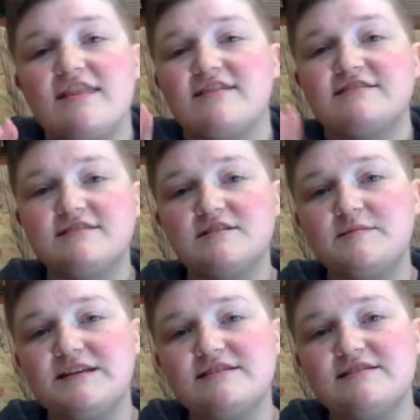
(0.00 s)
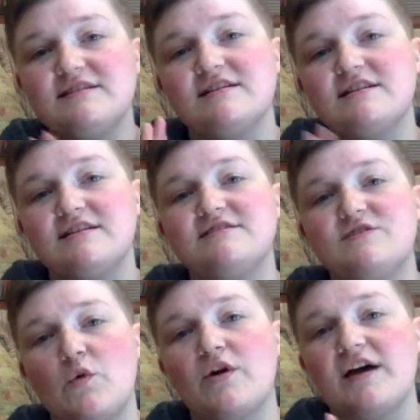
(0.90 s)
the syllabus is
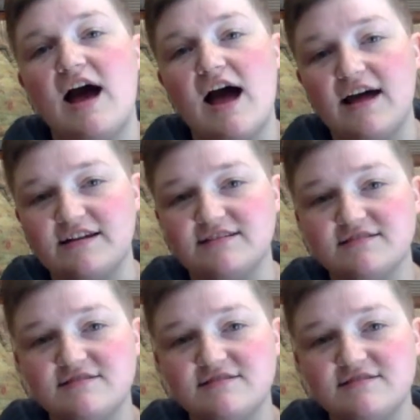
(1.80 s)
your god.